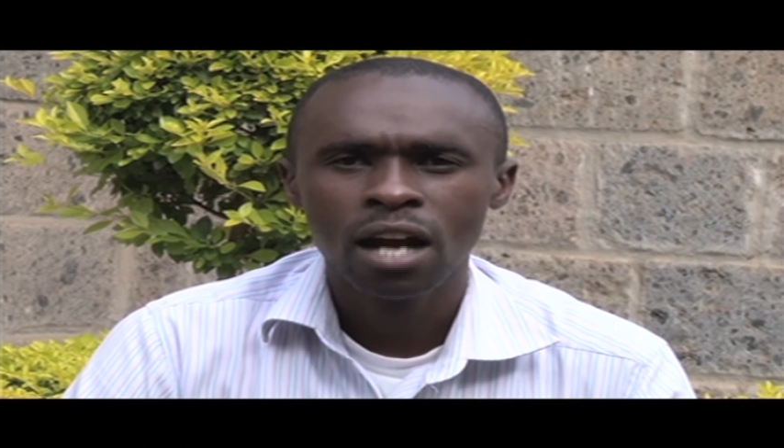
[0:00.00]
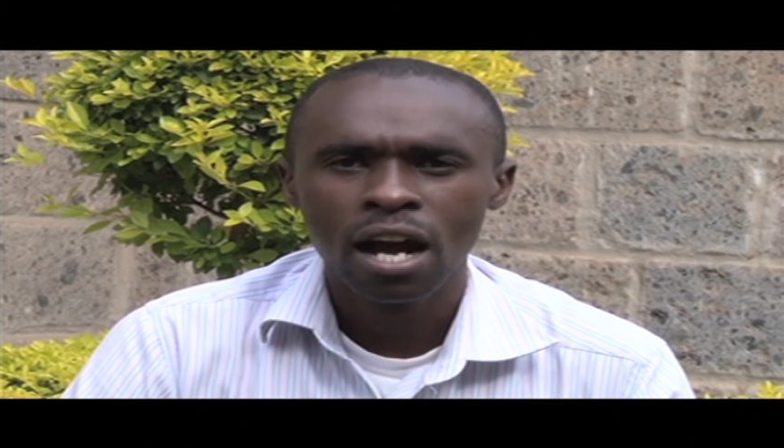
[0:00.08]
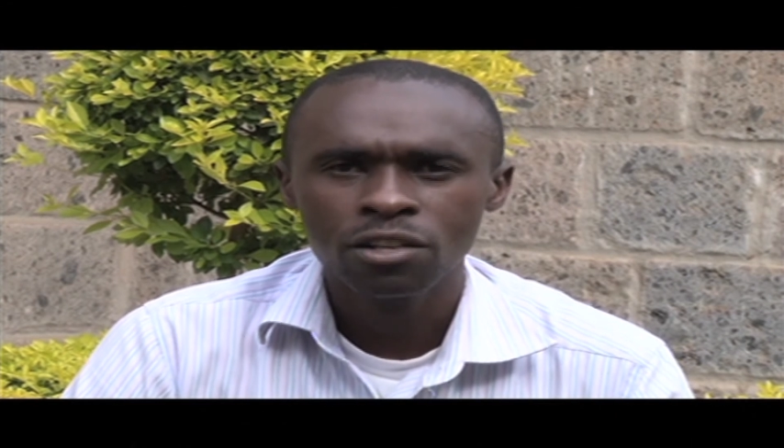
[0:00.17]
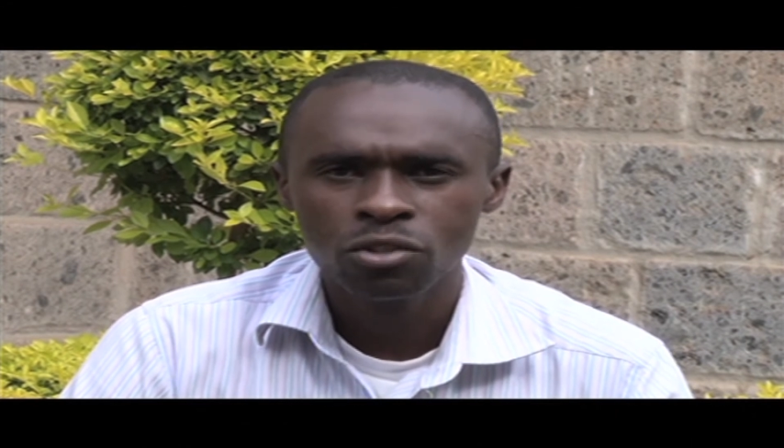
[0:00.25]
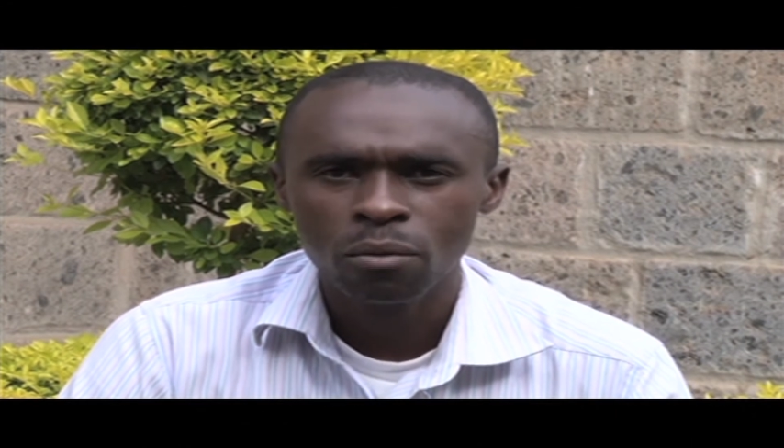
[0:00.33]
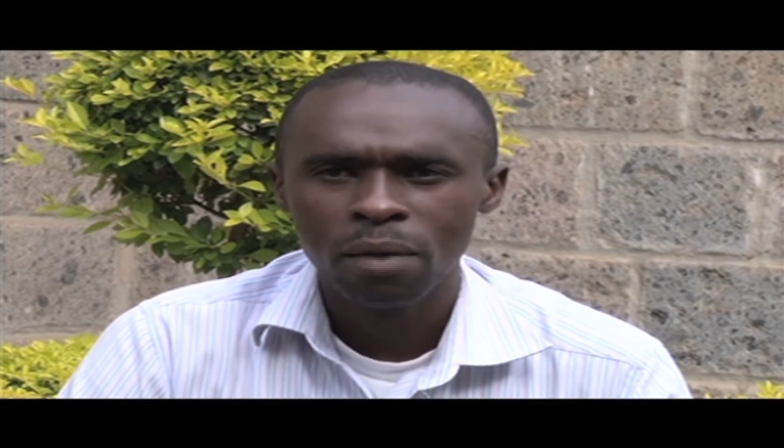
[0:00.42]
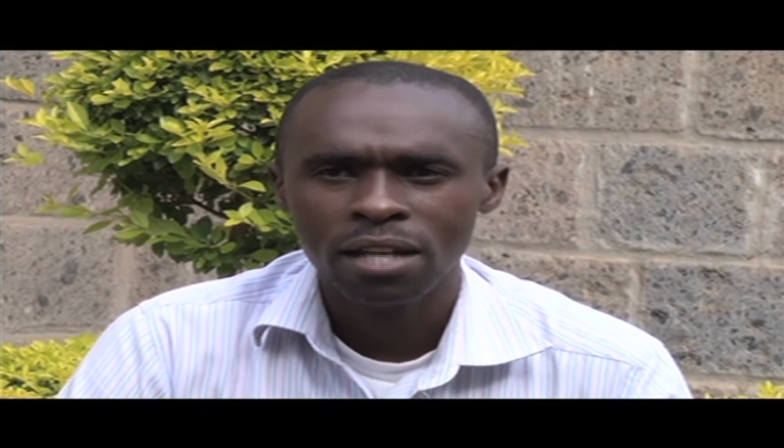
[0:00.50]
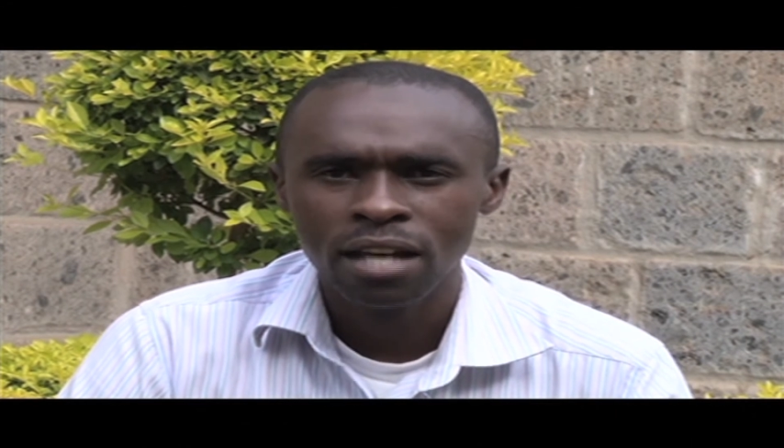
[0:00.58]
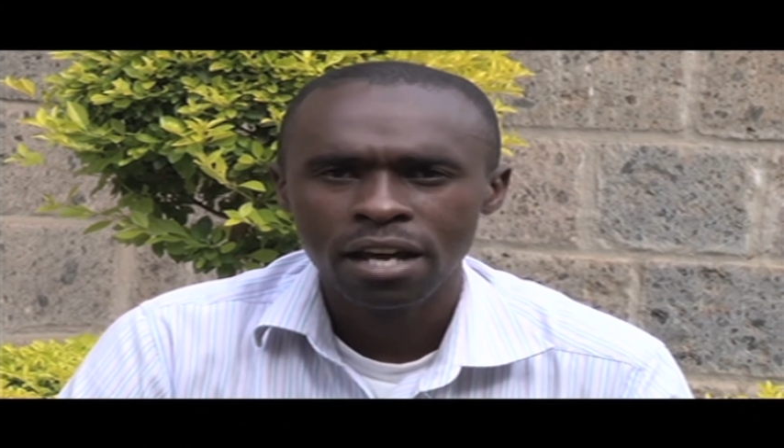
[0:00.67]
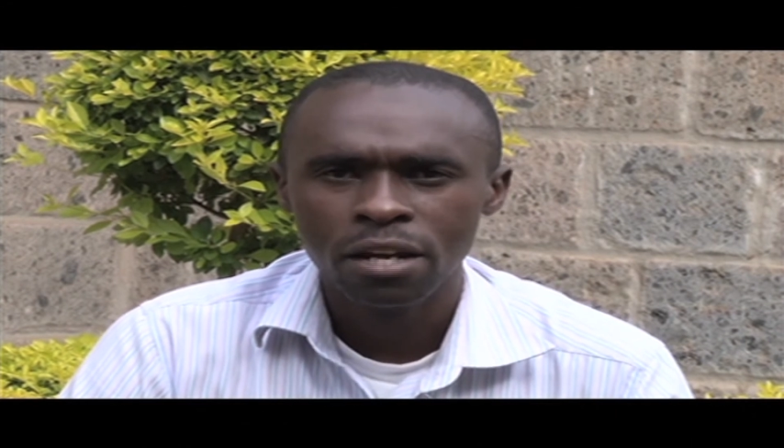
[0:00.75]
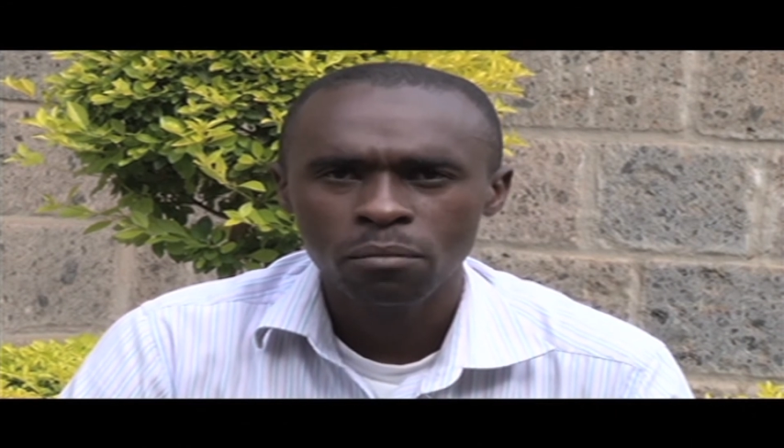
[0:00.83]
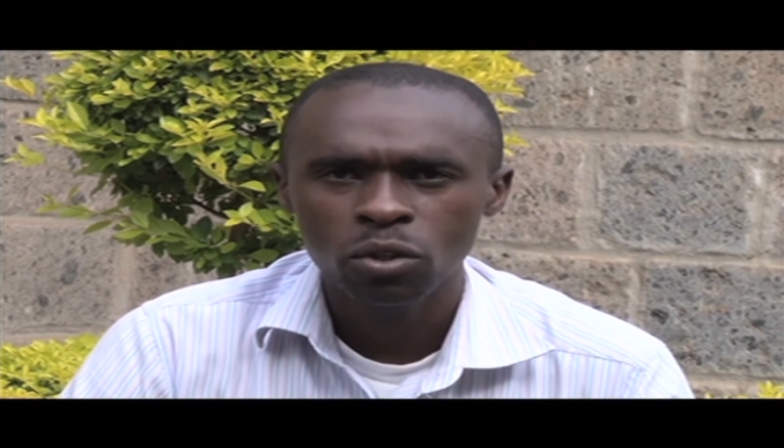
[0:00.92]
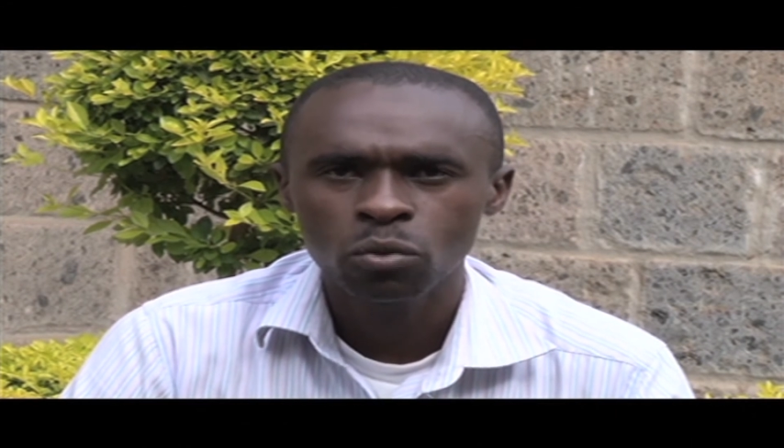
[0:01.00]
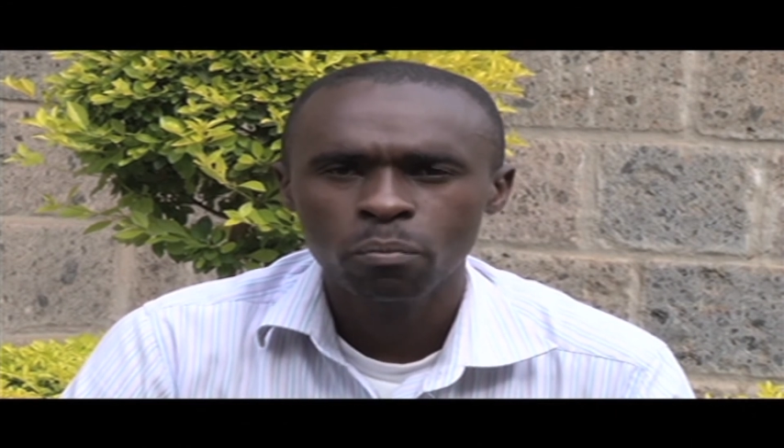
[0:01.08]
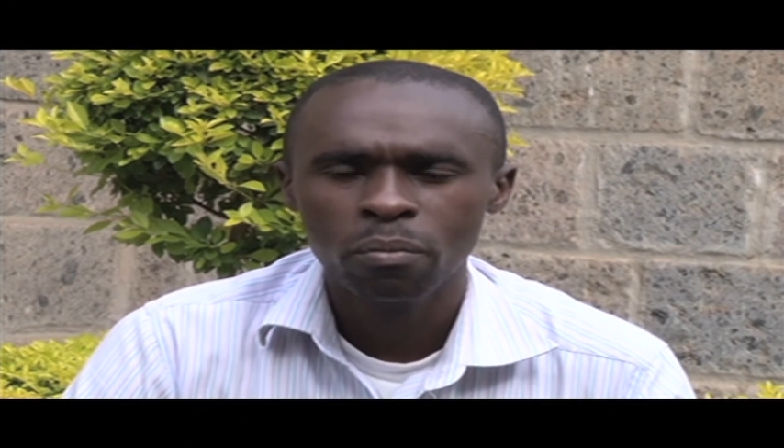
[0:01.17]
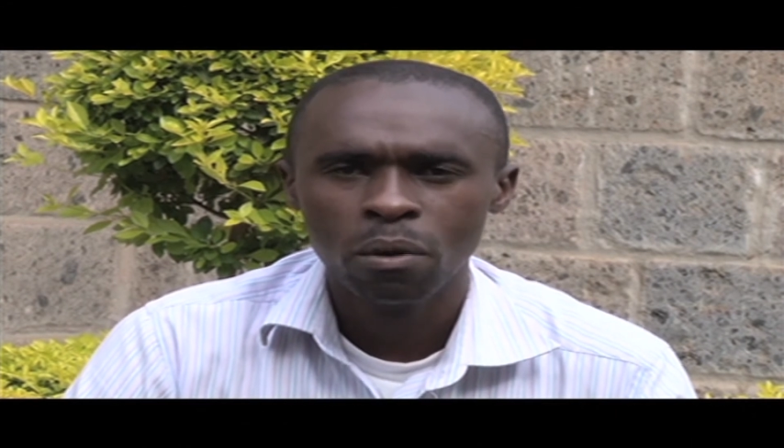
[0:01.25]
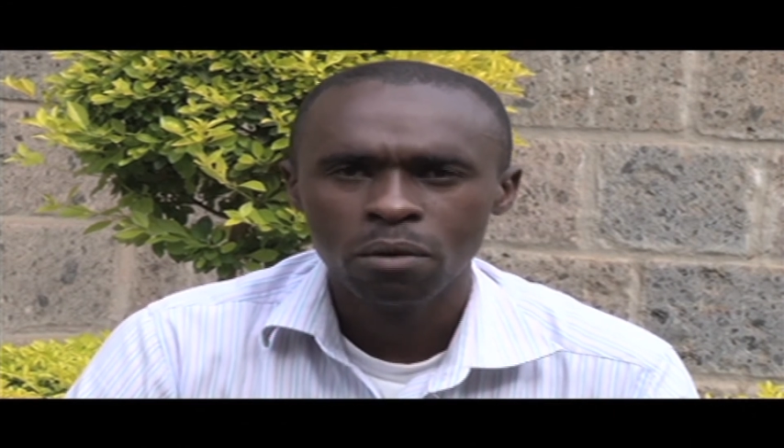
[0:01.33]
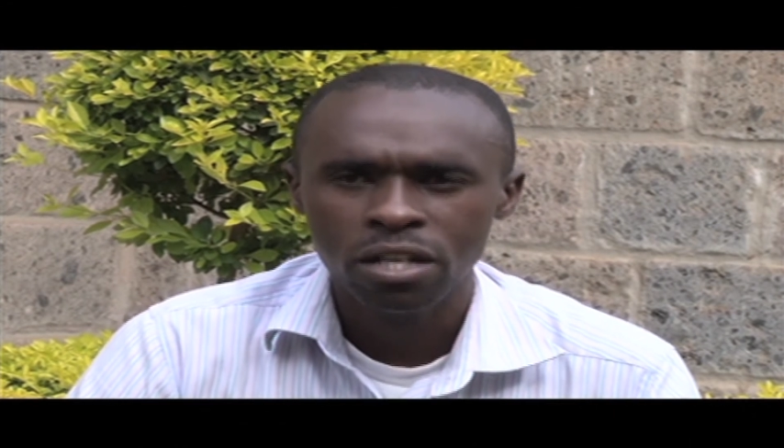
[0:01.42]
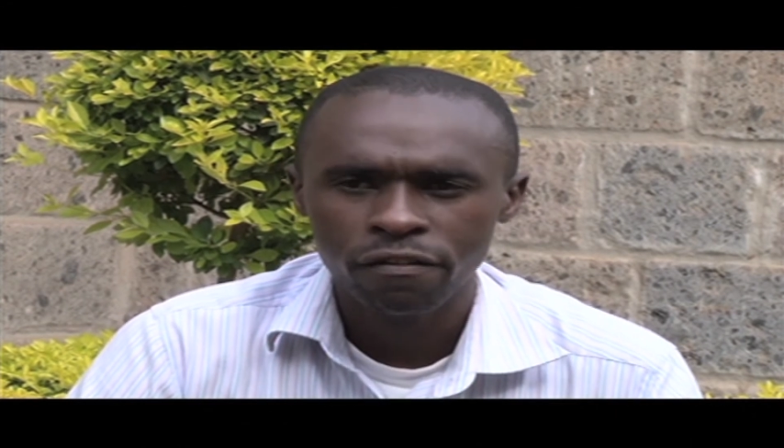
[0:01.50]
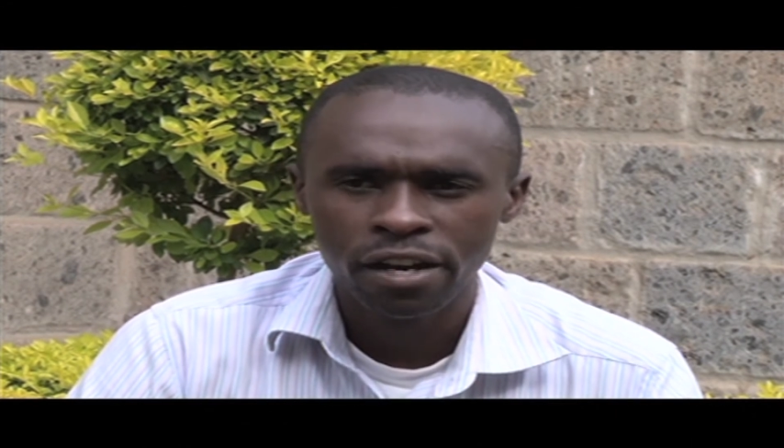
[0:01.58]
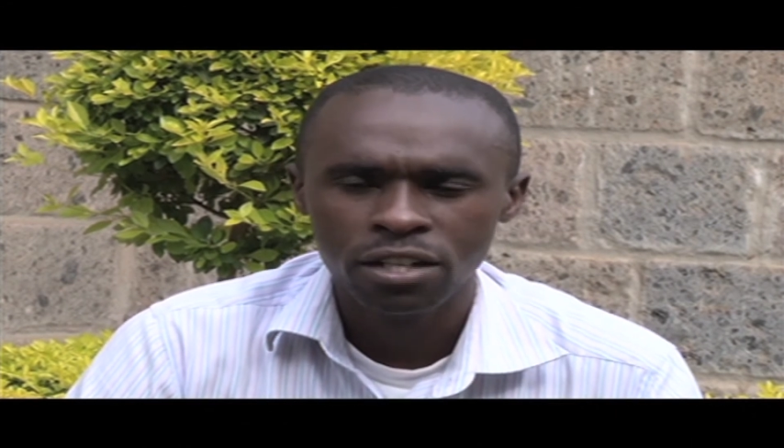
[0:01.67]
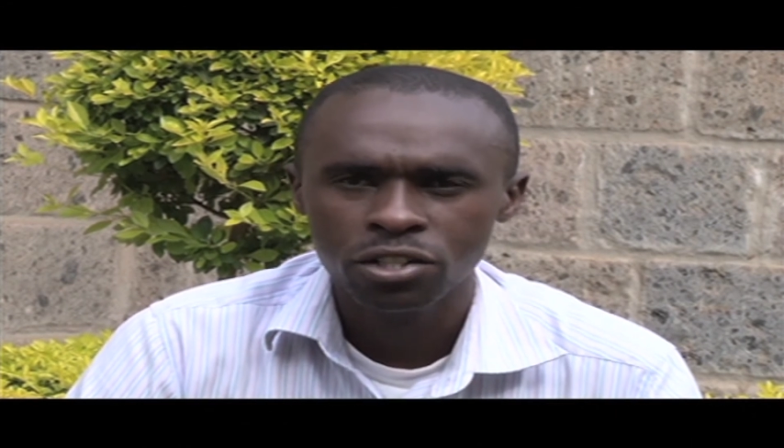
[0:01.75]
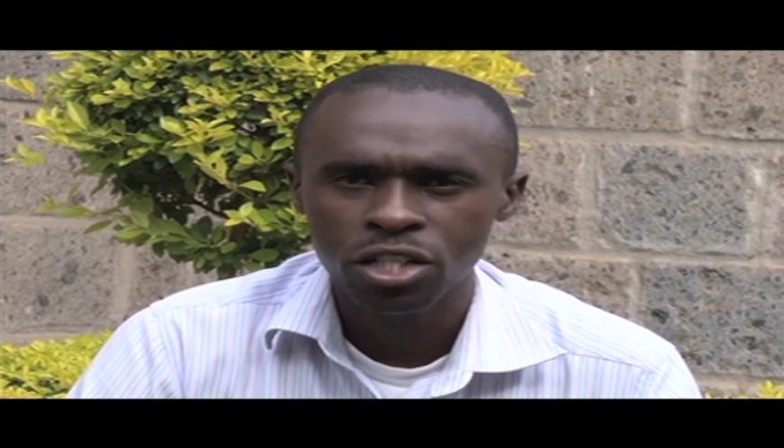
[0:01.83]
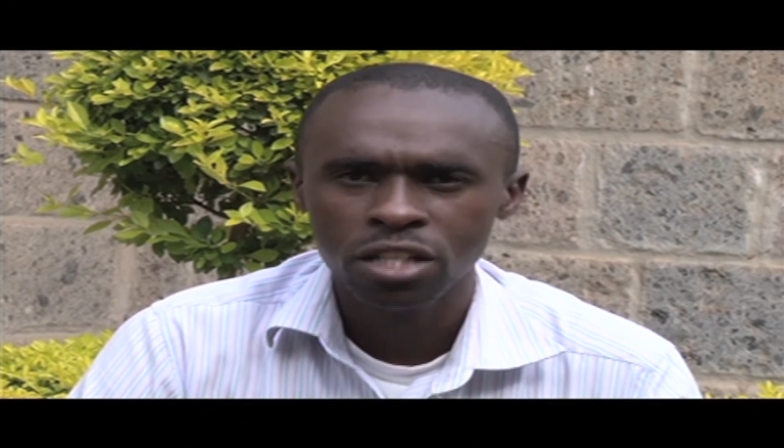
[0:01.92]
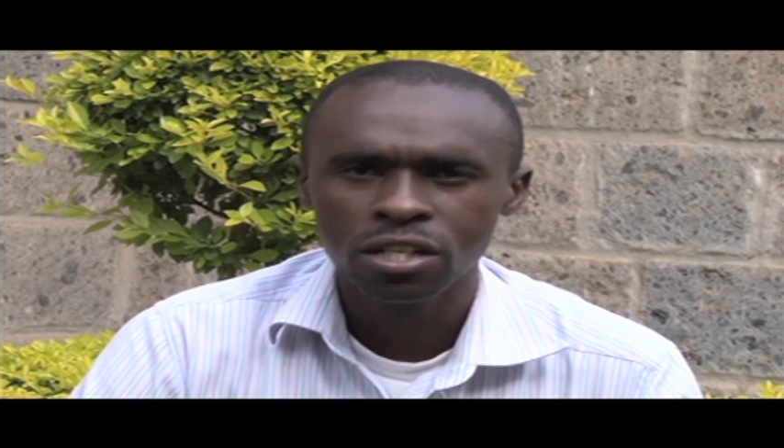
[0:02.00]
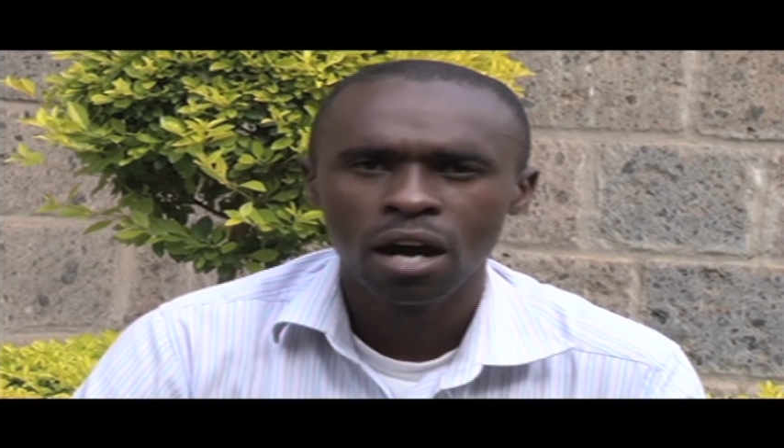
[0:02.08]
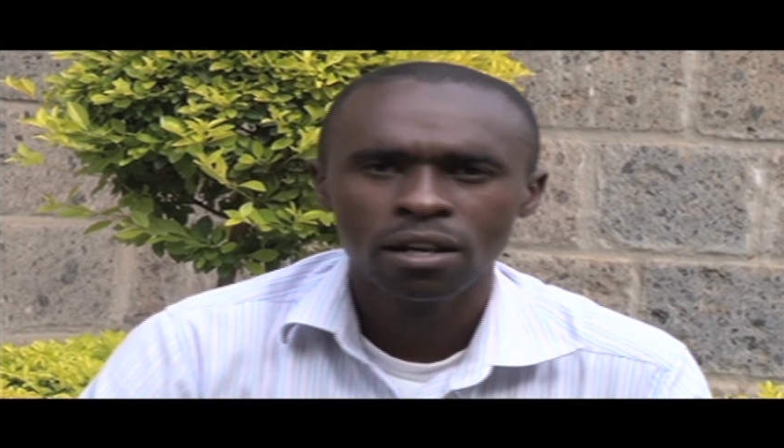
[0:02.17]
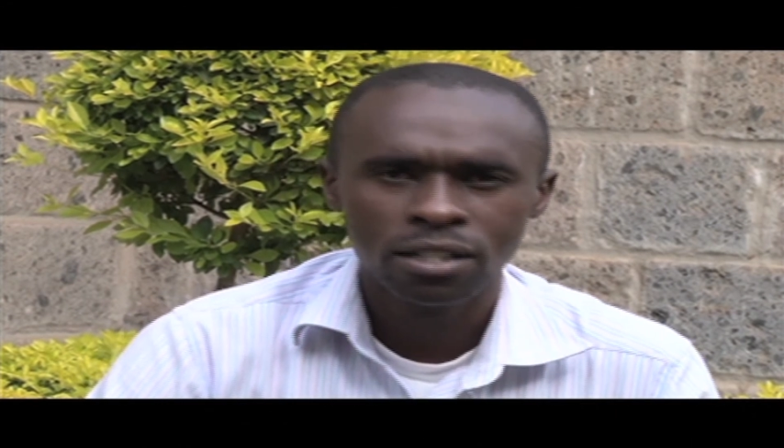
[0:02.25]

customers are able to differentiate our